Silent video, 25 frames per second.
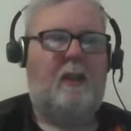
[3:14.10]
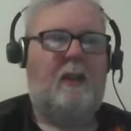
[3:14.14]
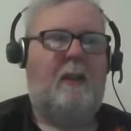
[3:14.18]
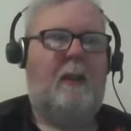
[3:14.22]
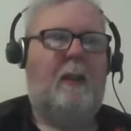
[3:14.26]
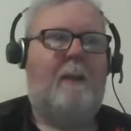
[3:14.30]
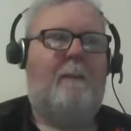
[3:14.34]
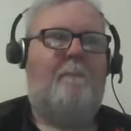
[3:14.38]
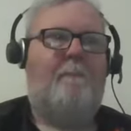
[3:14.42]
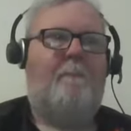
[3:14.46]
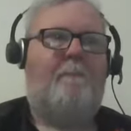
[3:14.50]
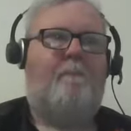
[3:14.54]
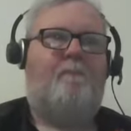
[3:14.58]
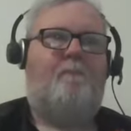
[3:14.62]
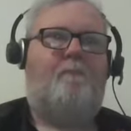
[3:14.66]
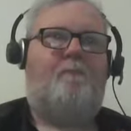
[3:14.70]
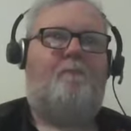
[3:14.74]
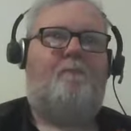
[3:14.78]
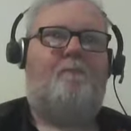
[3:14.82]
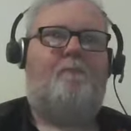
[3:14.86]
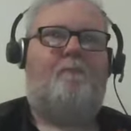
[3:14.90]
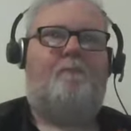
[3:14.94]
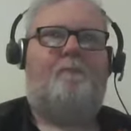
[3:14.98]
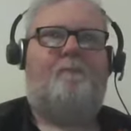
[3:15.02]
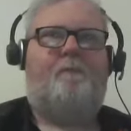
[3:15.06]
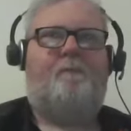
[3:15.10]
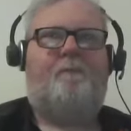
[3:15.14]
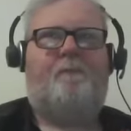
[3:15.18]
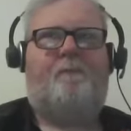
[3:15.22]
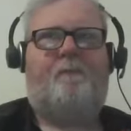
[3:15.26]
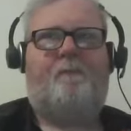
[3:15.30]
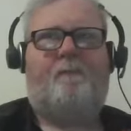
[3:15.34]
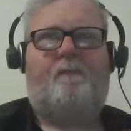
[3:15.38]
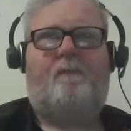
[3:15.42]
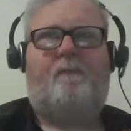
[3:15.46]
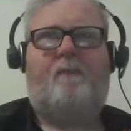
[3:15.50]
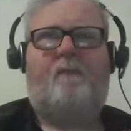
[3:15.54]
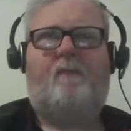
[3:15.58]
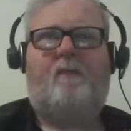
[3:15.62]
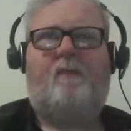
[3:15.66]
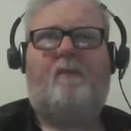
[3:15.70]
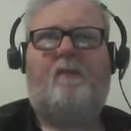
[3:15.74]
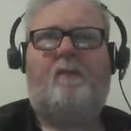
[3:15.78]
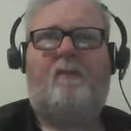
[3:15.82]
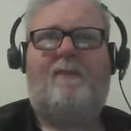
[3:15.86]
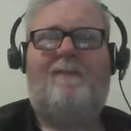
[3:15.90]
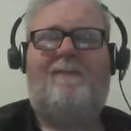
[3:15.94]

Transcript: Nobody speaks.